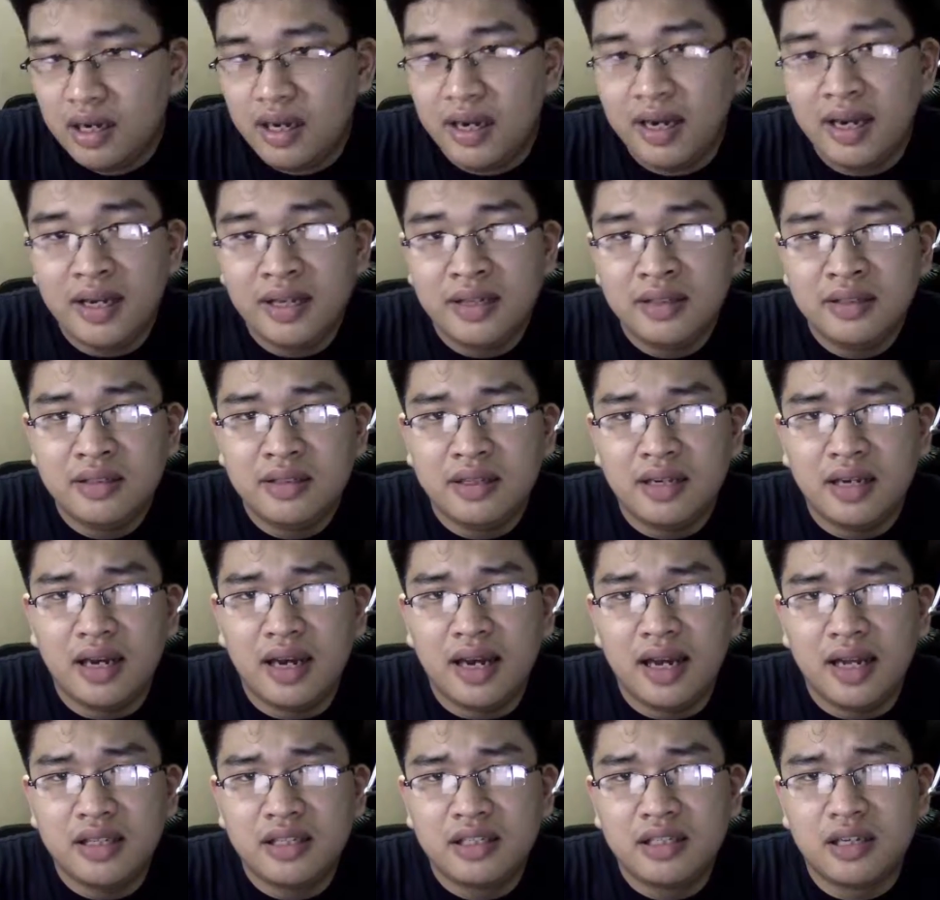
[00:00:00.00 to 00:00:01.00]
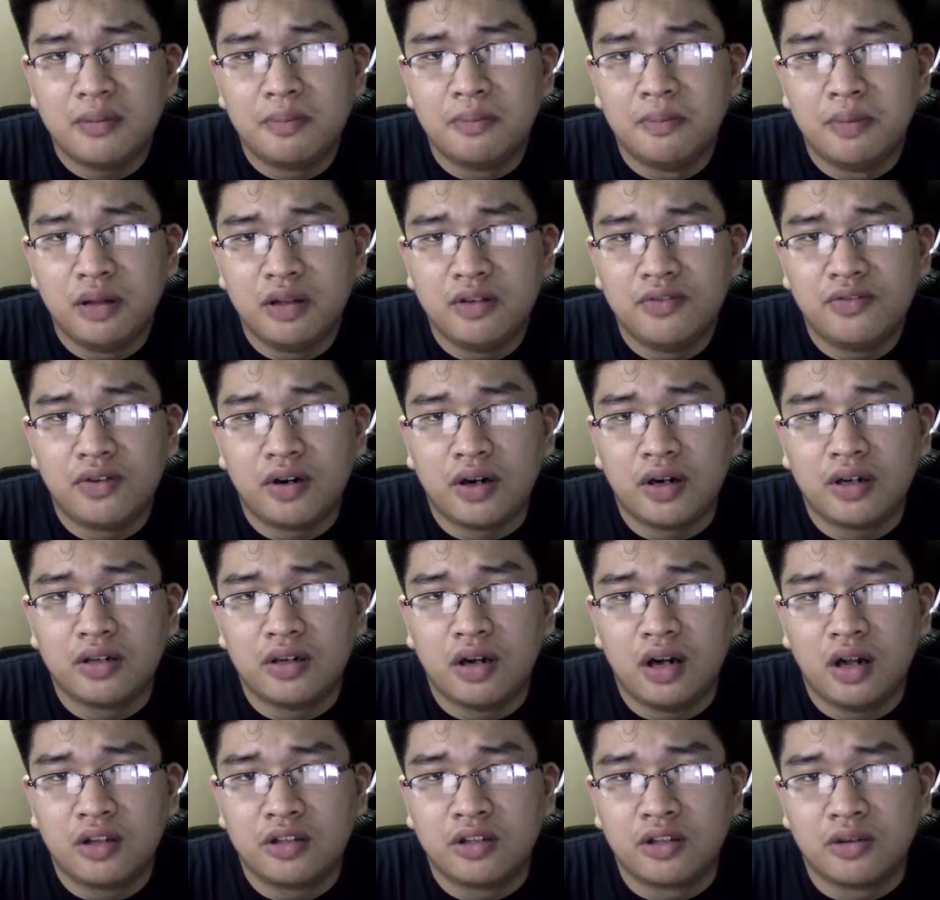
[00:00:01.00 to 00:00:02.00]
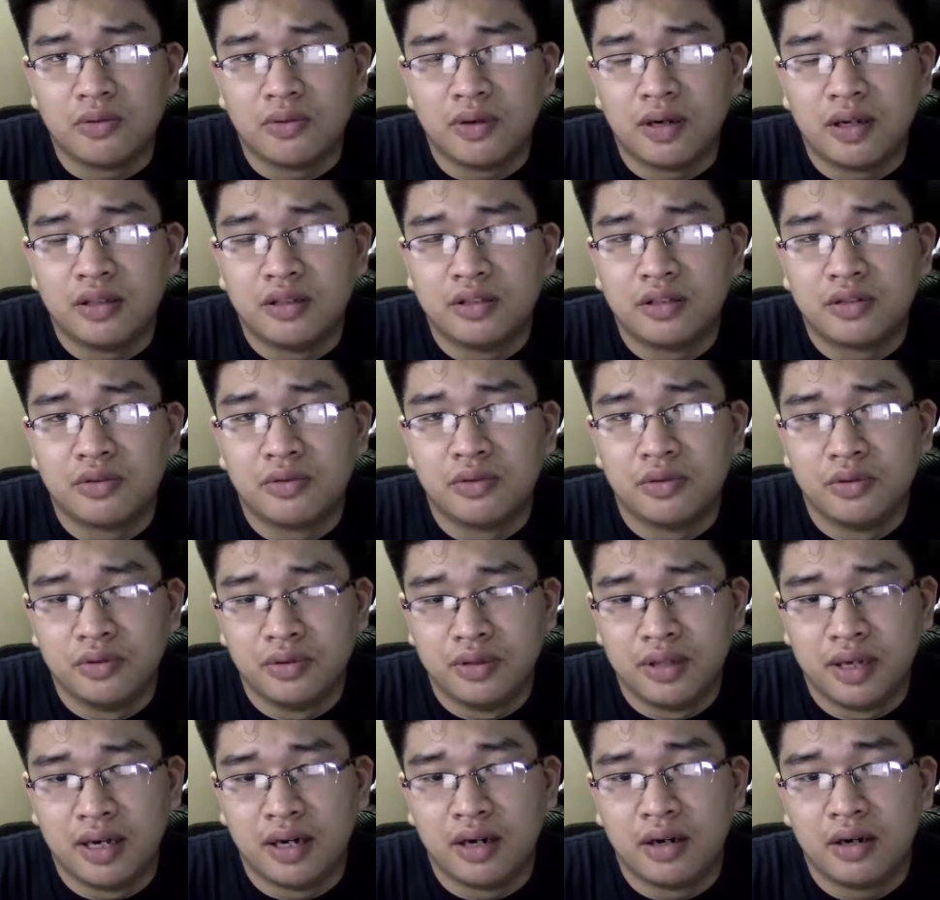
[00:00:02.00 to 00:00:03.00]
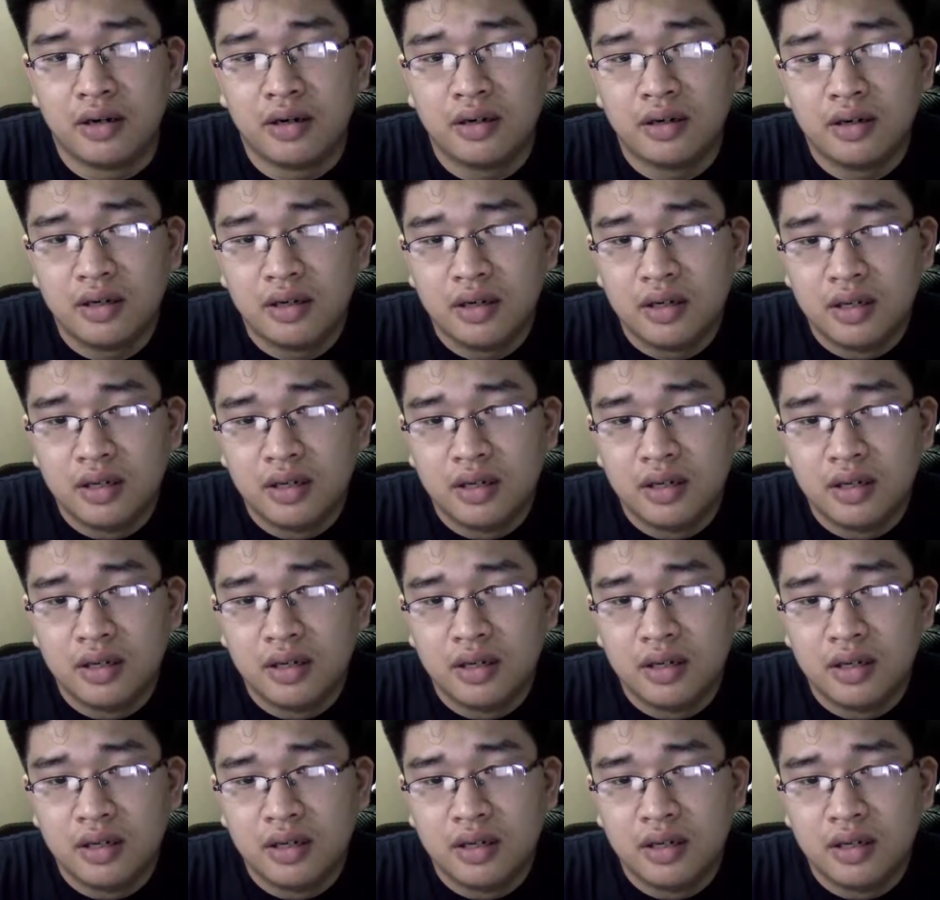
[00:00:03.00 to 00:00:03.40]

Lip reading: And Edsa Boulevard also runs through there.